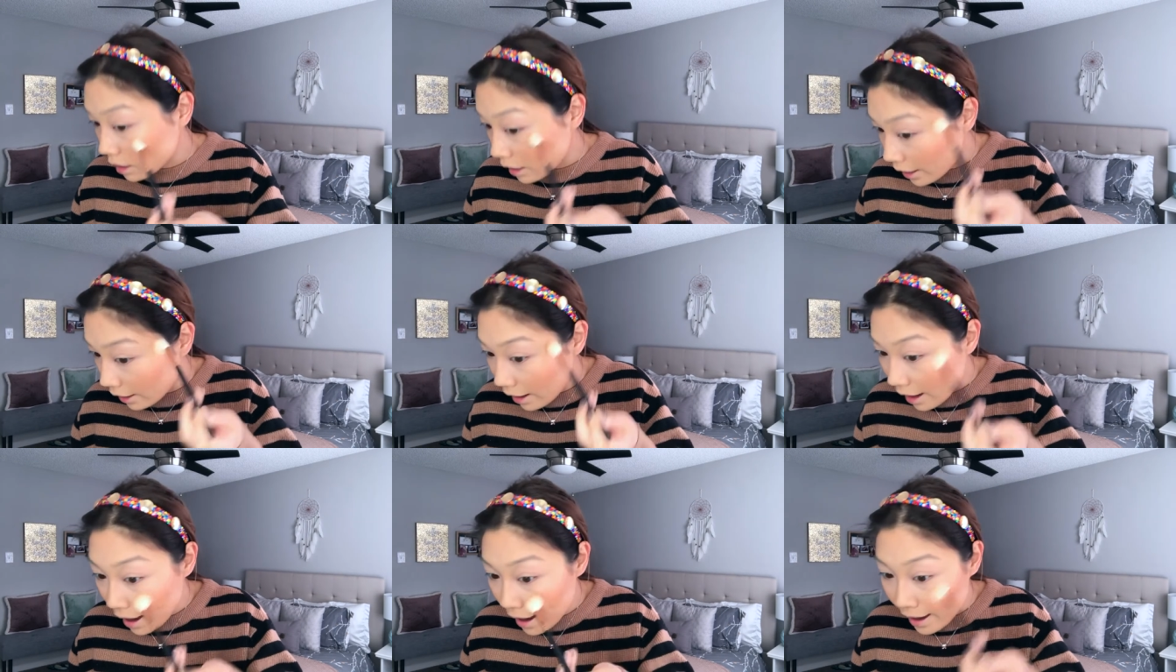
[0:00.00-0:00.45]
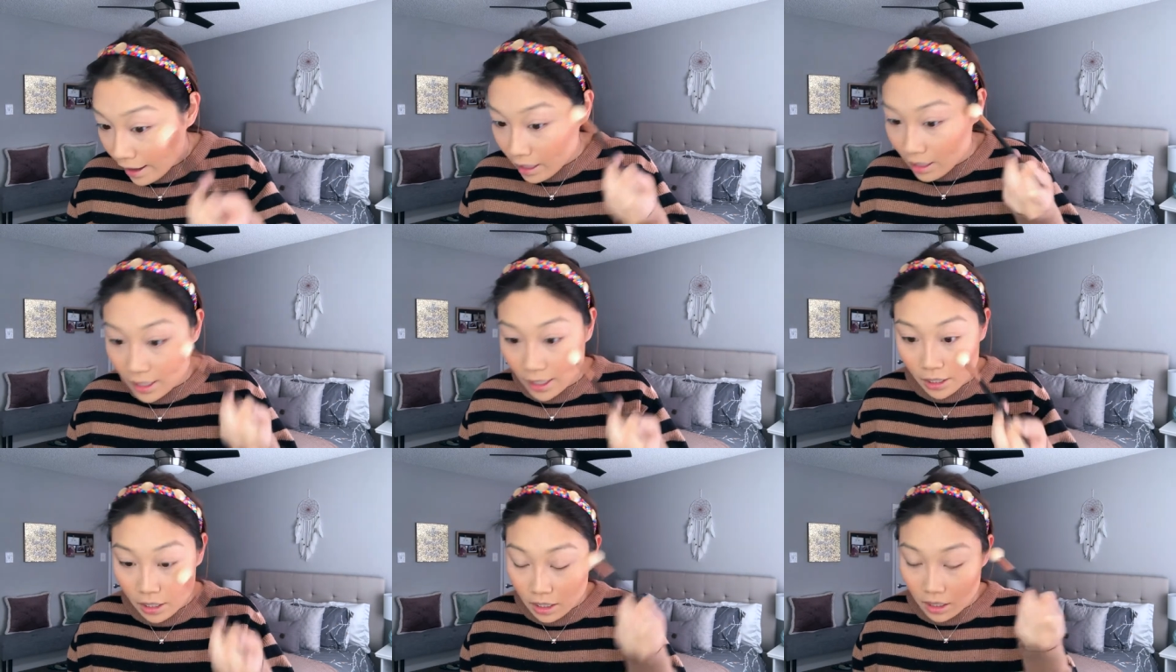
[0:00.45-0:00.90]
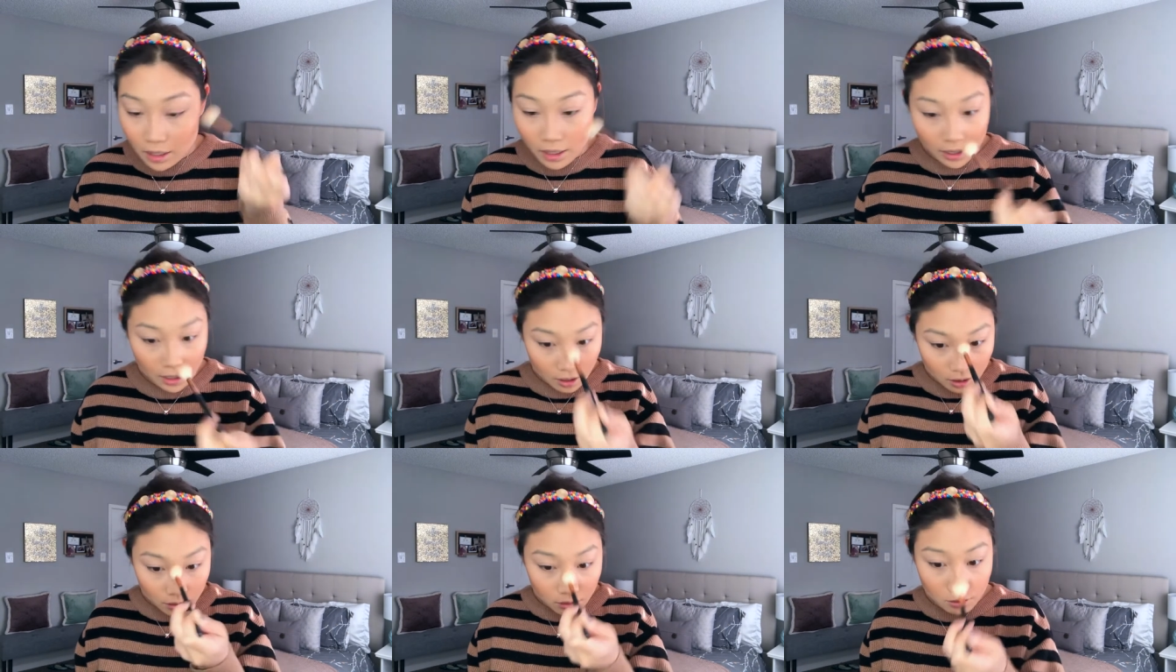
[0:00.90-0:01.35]
Like I
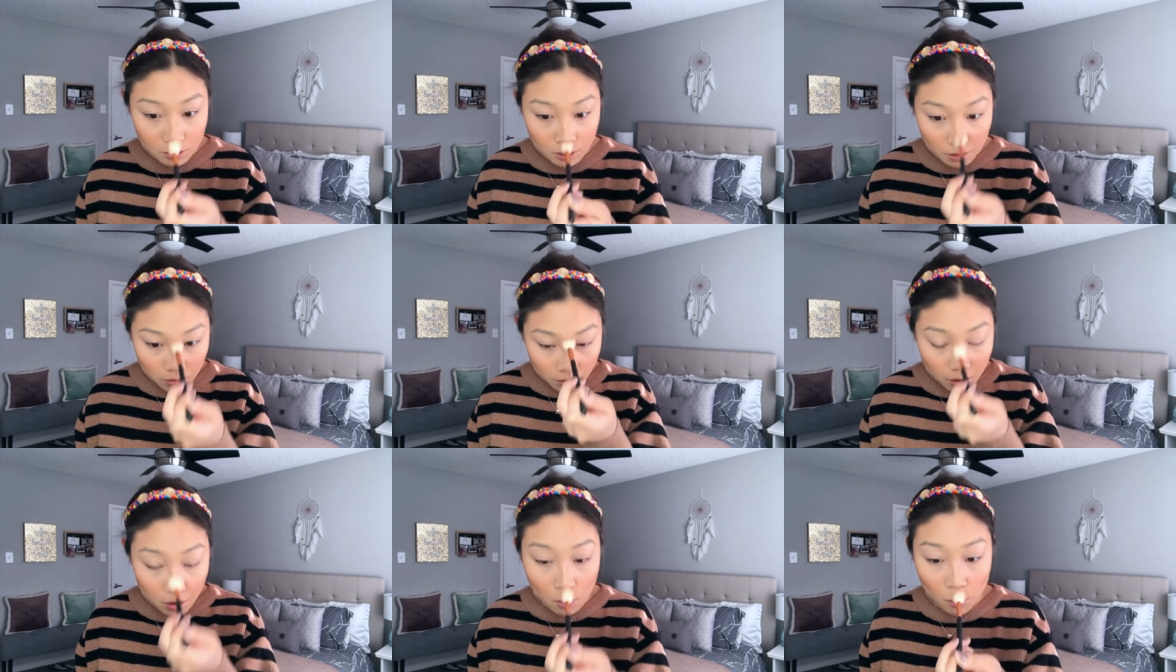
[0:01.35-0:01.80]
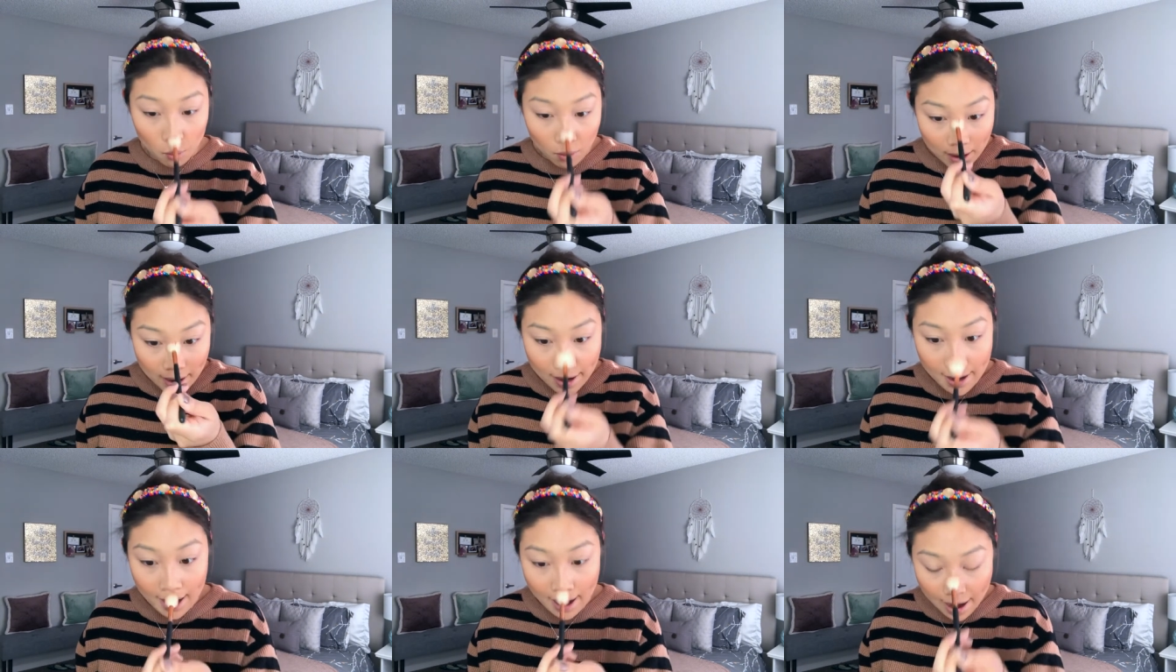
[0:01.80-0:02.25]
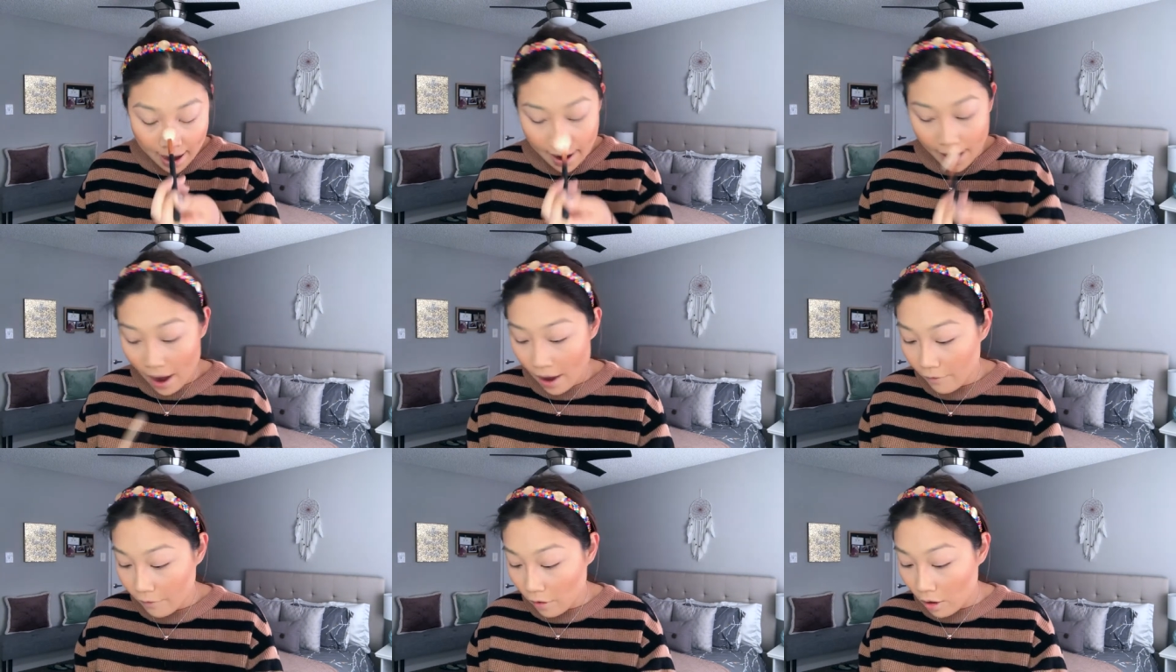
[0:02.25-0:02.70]
seriously don't know why I
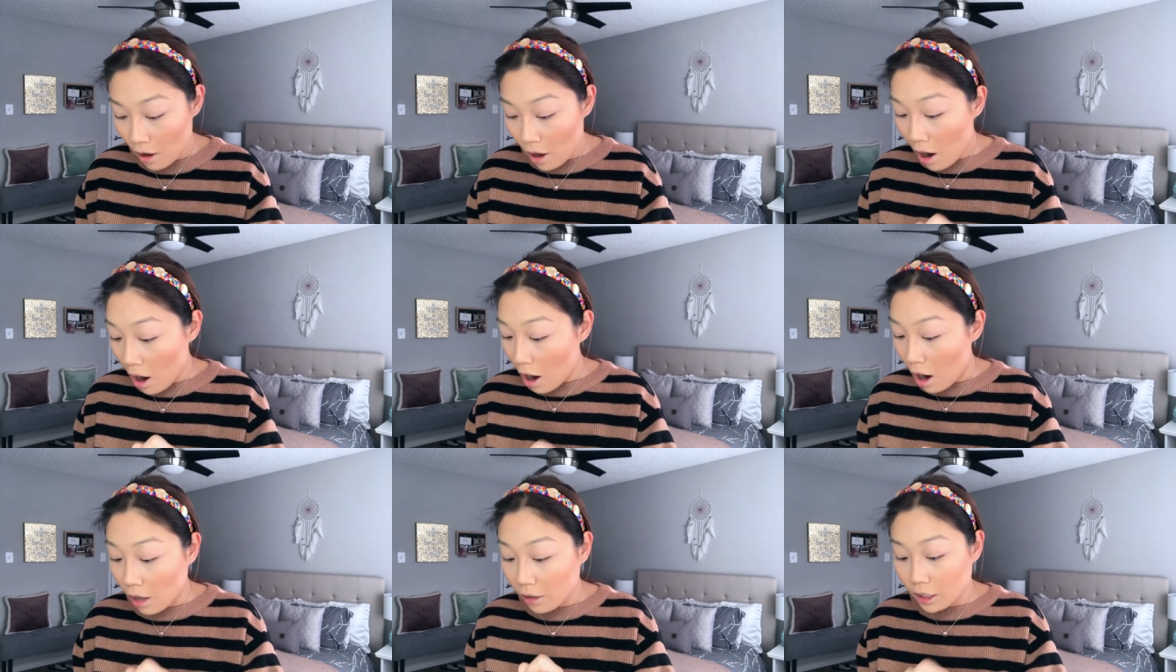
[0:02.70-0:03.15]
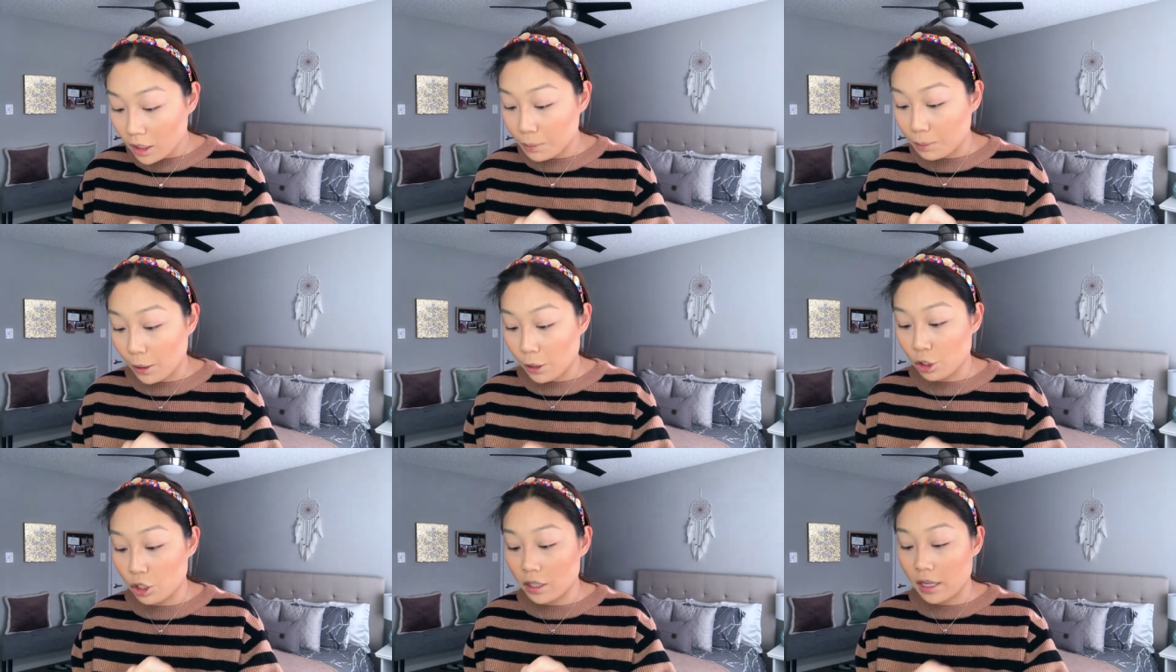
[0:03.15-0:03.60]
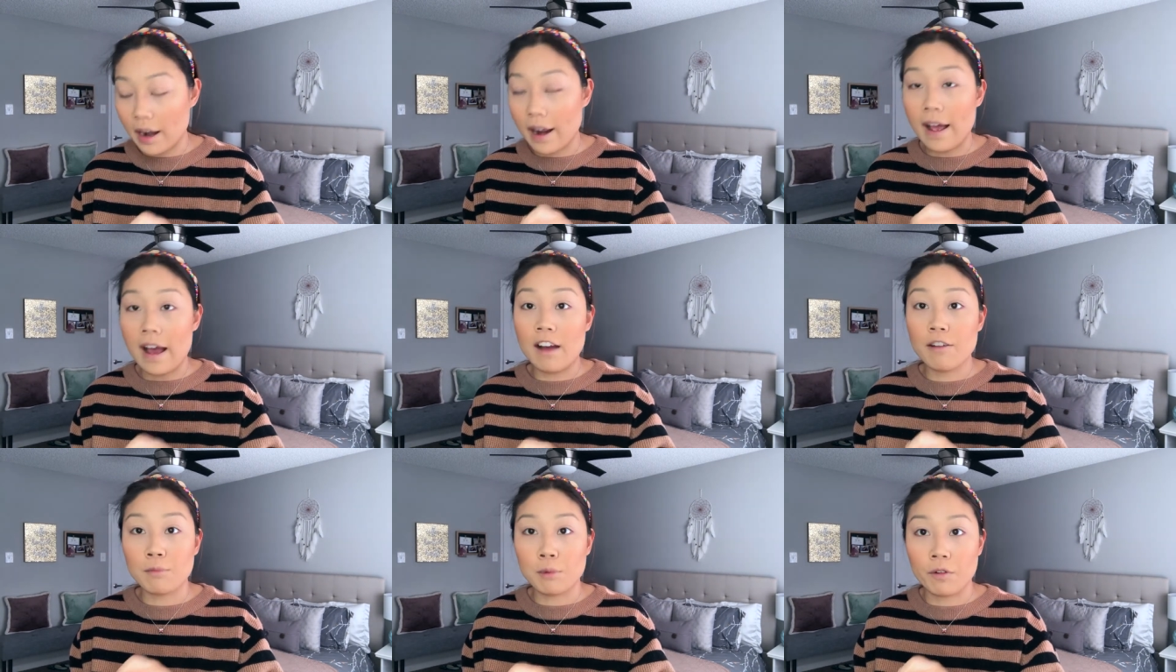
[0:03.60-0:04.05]
have all these brushes that I
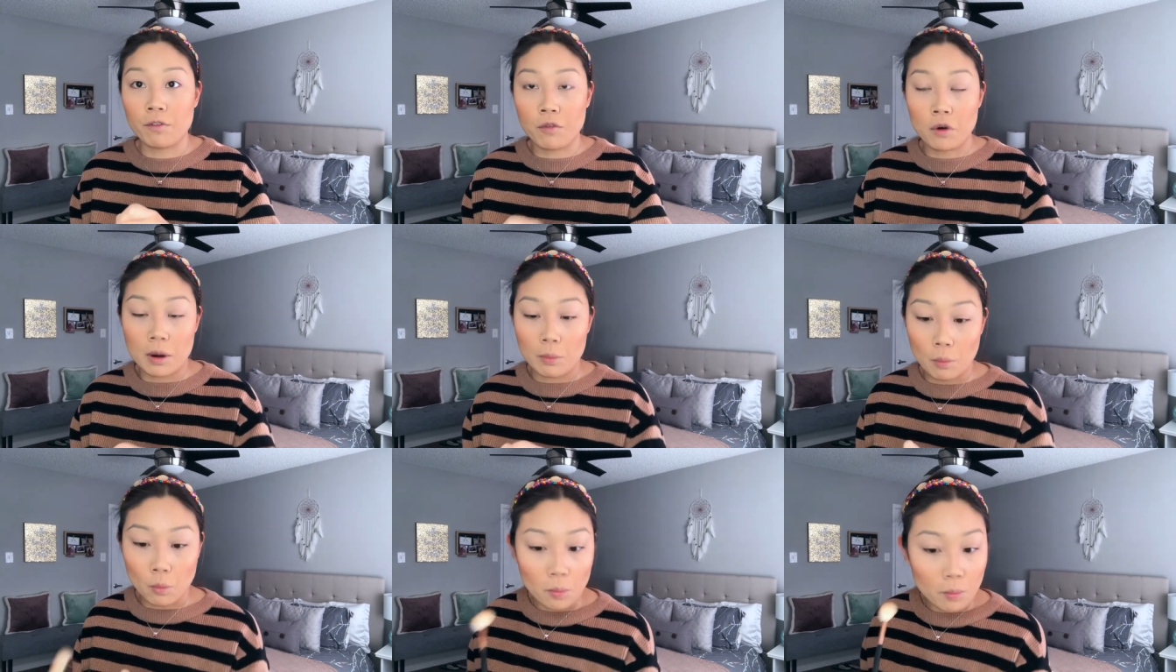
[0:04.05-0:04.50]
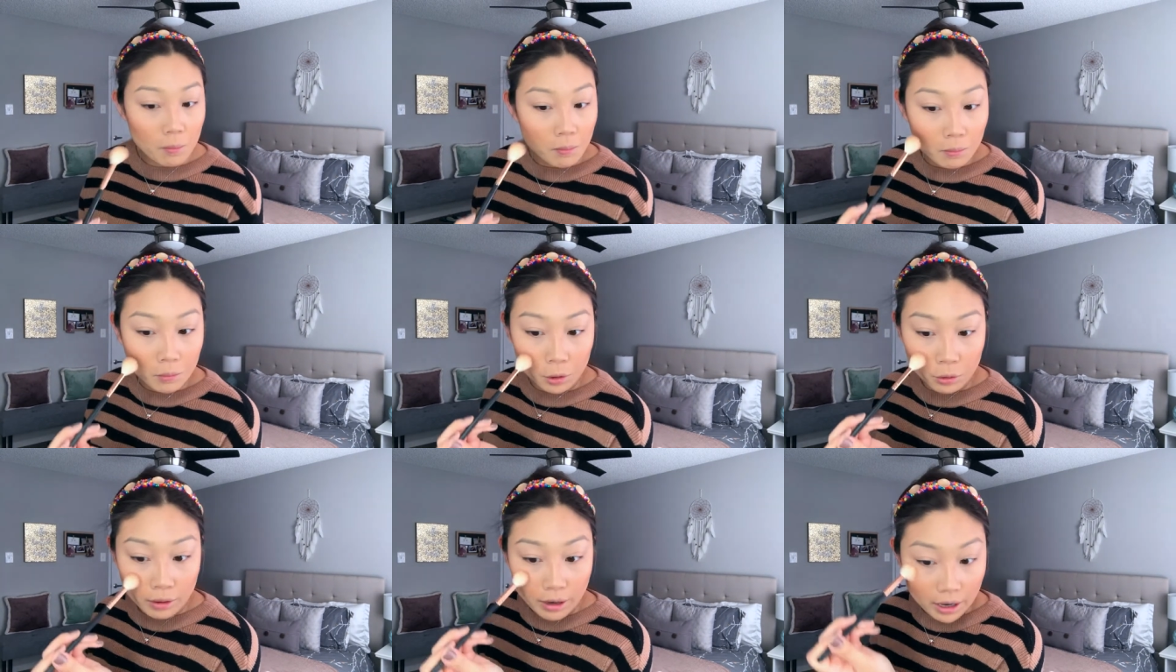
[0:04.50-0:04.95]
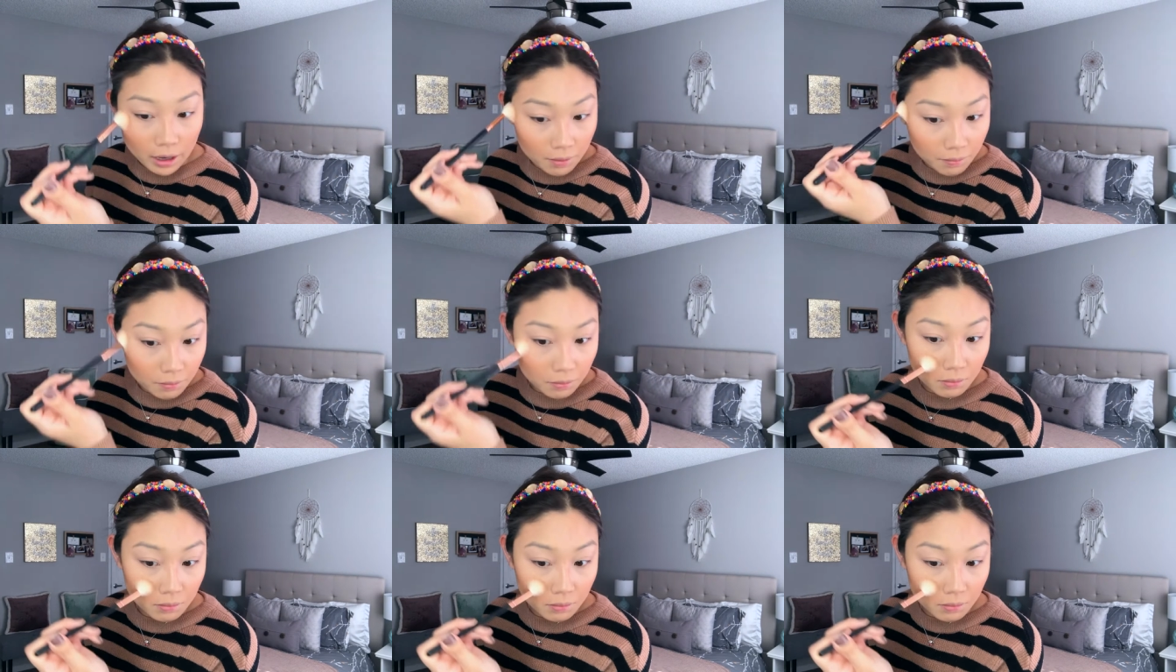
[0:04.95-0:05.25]
have perform great.